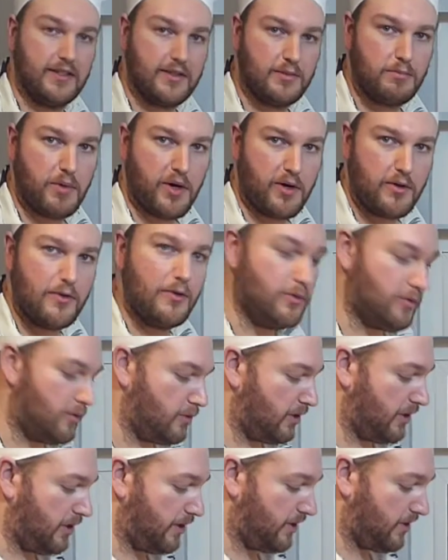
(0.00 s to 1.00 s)
this bowl
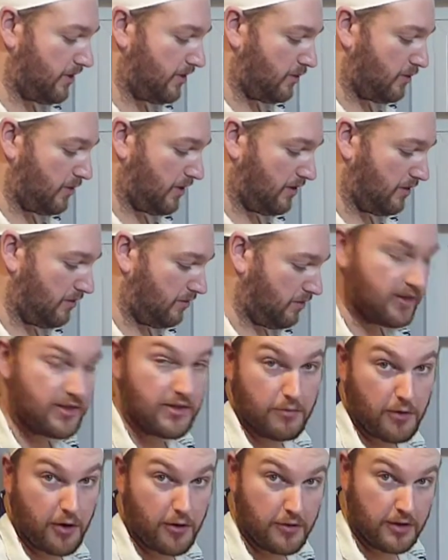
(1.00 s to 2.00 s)
lined with
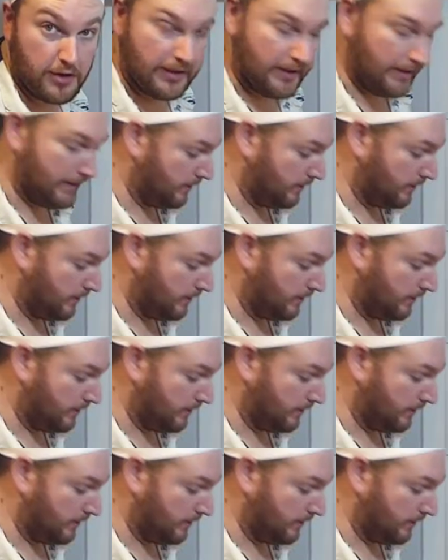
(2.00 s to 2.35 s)
kitchen roll,